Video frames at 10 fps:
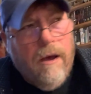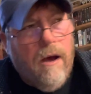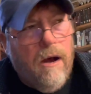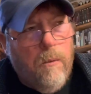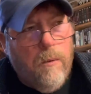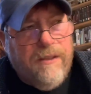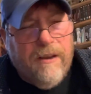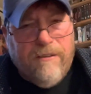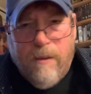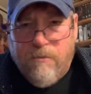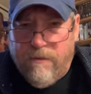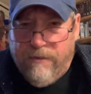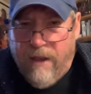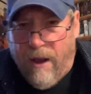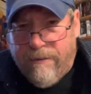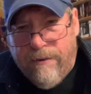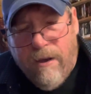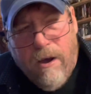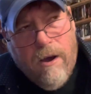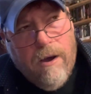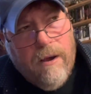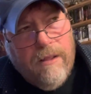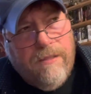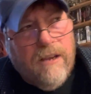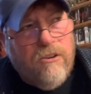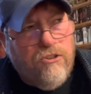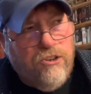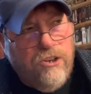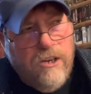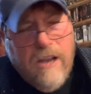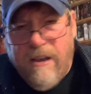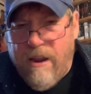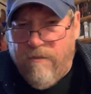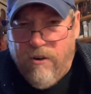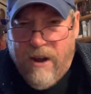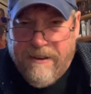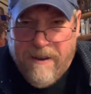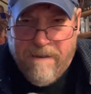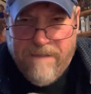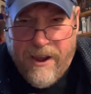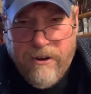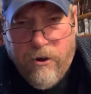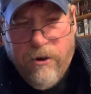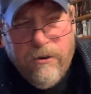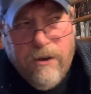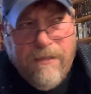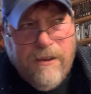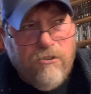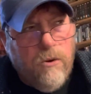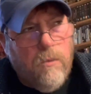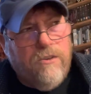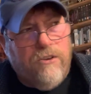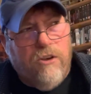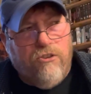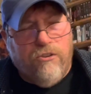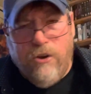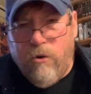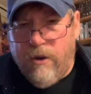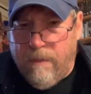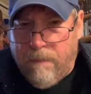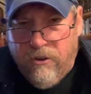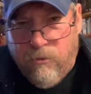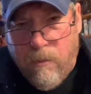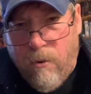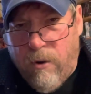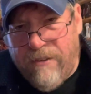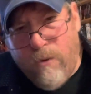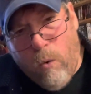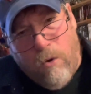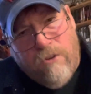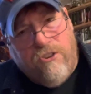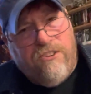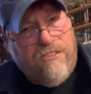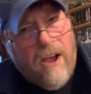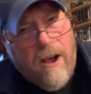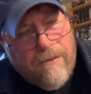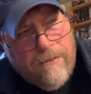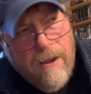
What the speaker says: With the exception of socks. They never identified her. I think she was just known in the police report as Orange Socks.